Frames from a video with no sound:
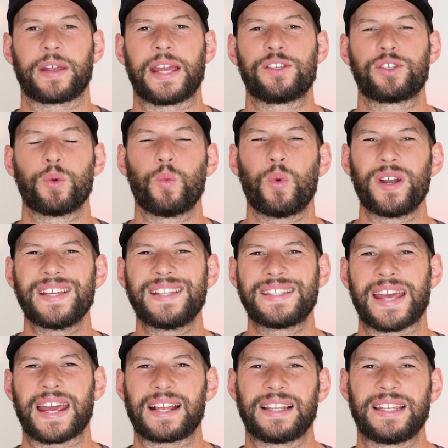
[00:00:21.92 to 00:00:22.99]
Okay, so what
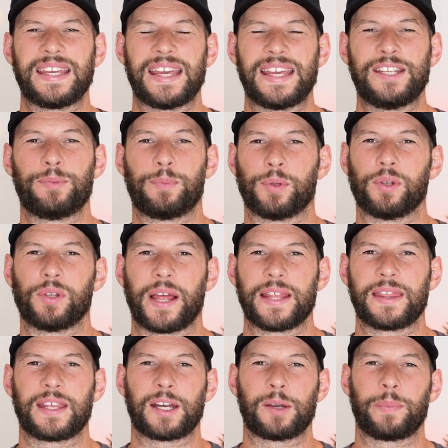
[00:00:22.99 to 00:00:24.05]
exactly is blue
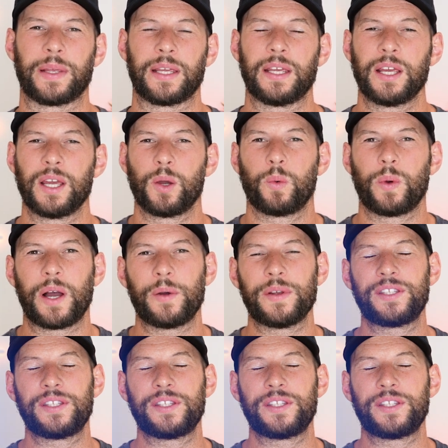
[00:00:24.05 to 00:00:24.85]
light therapy? Well,